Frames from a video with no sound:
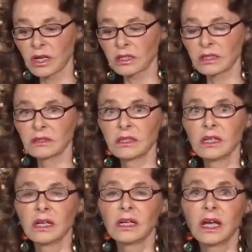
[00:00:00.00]
dog,
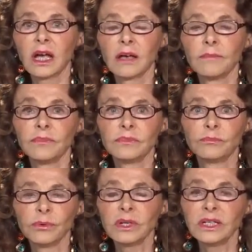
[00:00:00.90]
um,
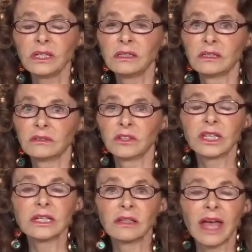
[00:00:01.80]
breed
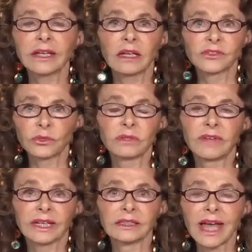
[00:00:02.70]
looking like sort
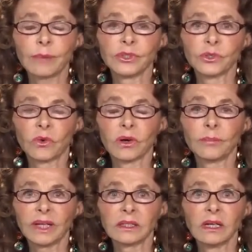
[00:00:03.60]
of like a
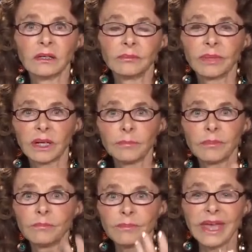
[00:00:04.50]
Labrador, but but
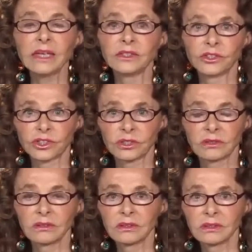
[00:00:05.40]
a beige,
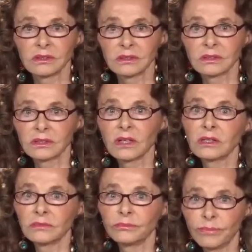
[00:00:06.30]

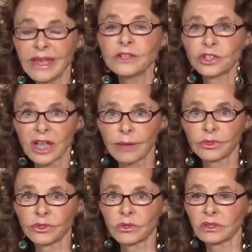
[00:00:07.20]
the beige
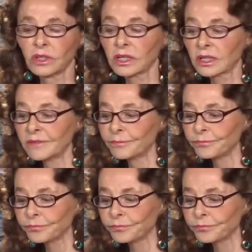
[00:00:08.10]
Labrador look.